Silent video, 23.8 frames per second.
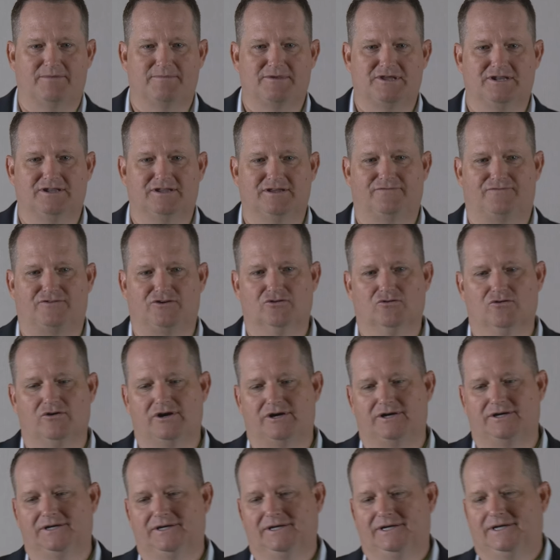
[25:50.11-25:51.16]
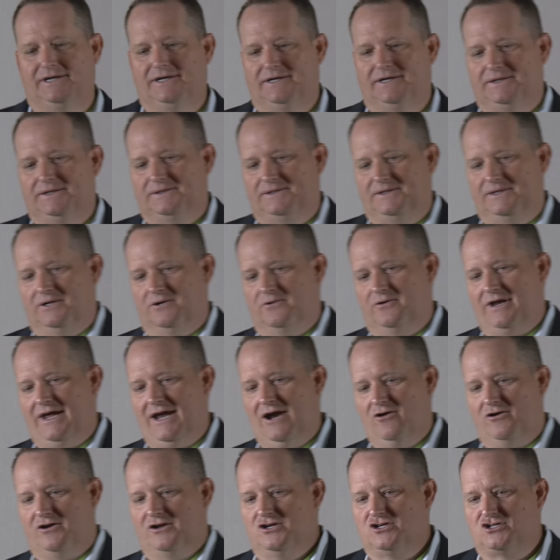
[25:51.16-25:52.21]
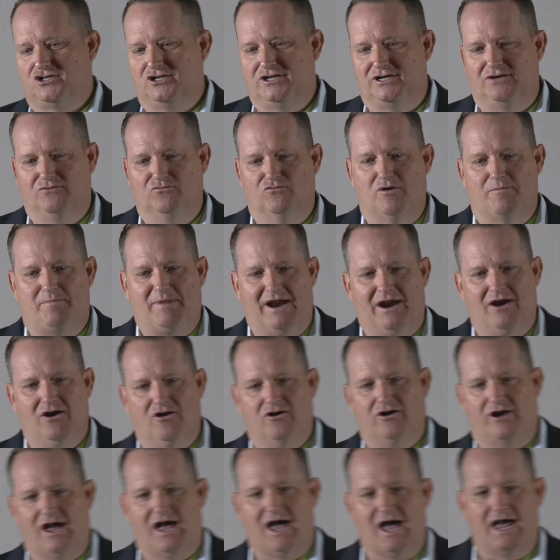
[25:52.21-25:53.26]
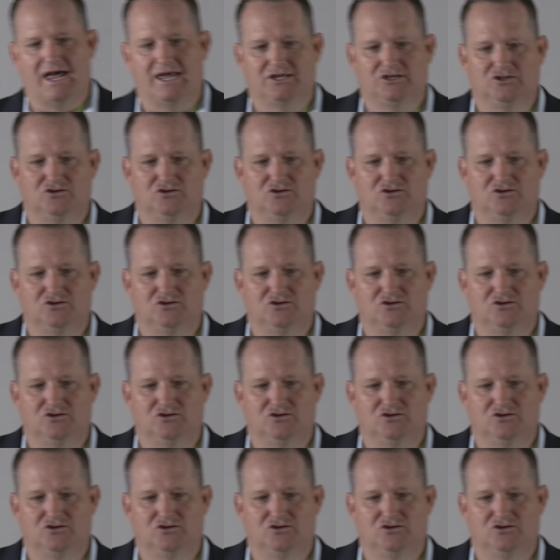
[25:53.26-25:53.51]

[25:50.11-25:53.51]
I mean, if you're an air conditioning repair guy,